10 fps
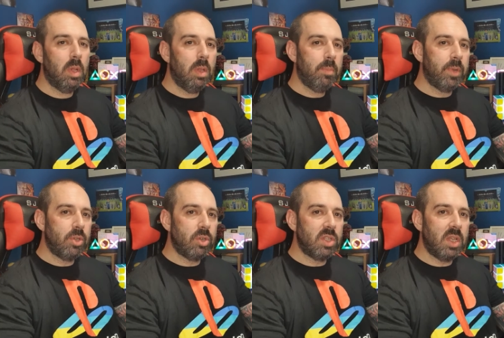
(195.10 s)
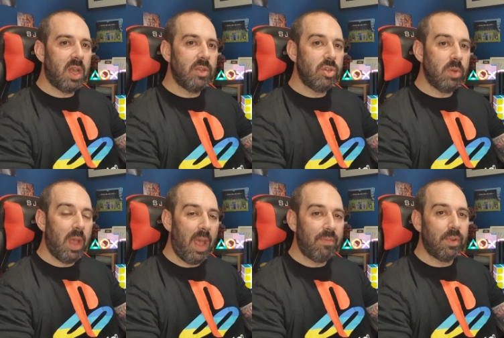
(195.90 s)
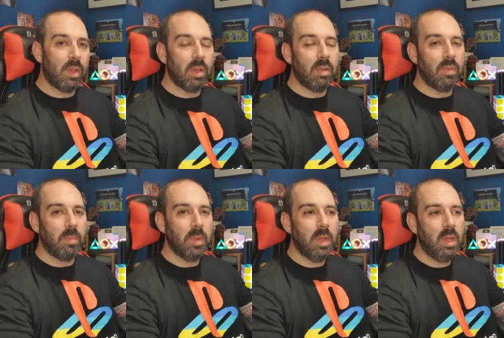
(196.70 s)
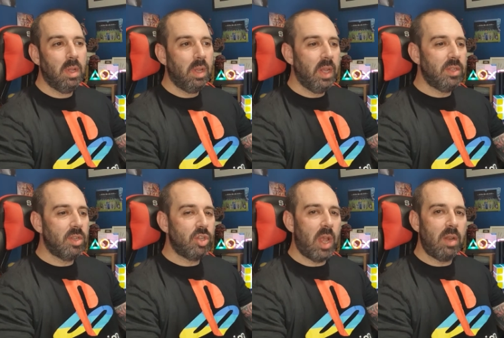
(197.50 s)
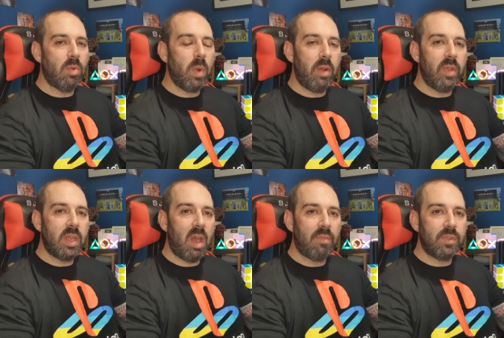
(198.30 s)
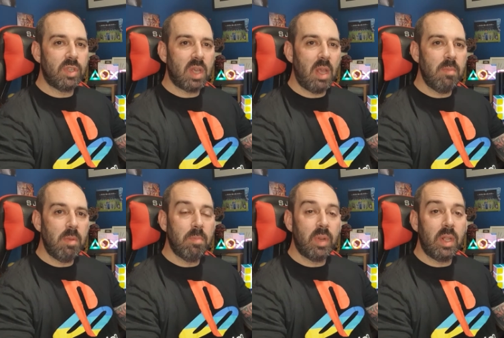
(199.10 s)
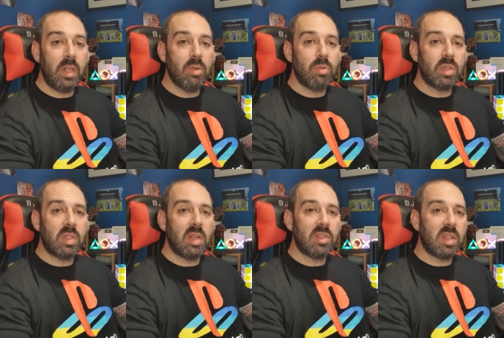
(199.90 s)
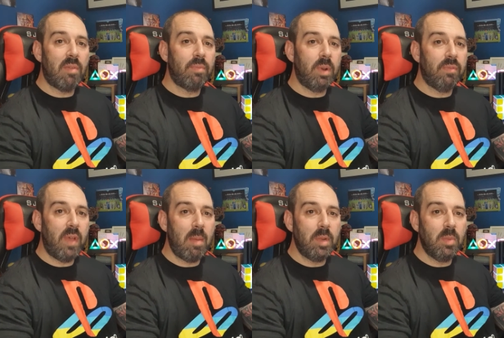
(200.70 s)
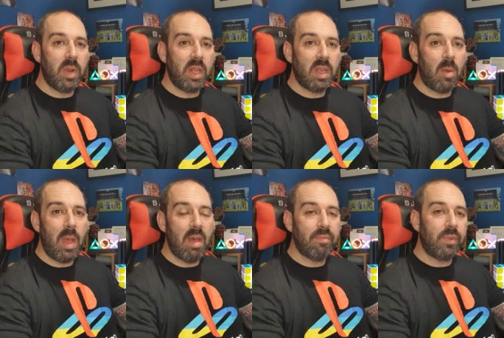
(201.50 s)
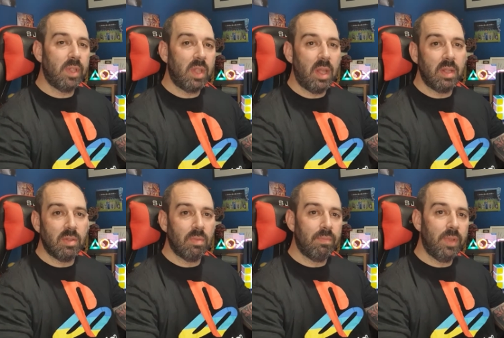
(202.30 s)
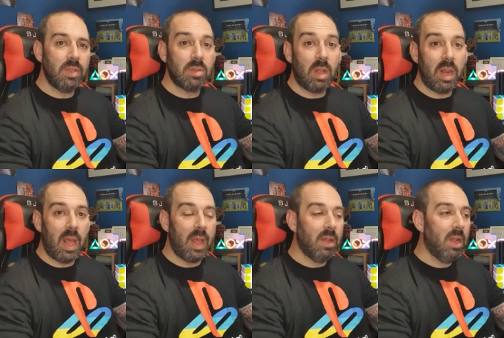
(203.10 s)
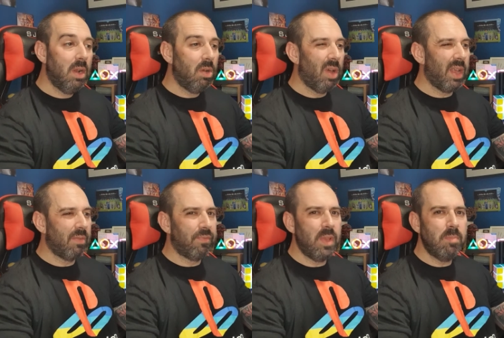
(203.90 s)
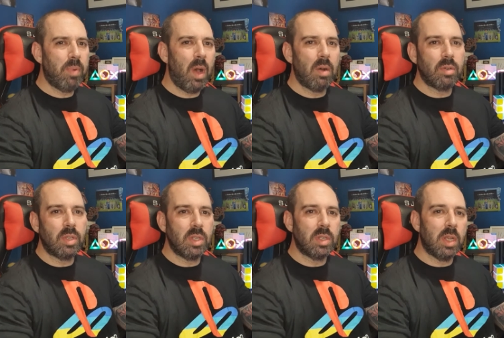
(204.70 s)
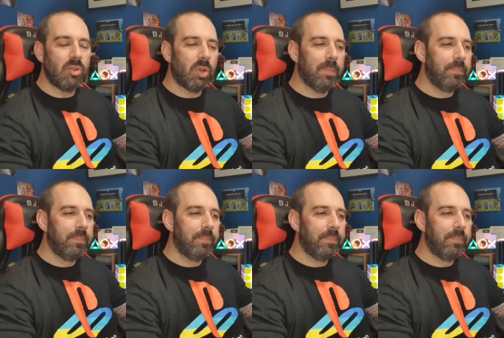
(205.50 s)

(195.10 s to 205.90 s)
But just in case you haven't heard of him, he's a channel where he covers gaming, but then he also does stuff with the family where they go out for the day and things like that, like theme parks, etc.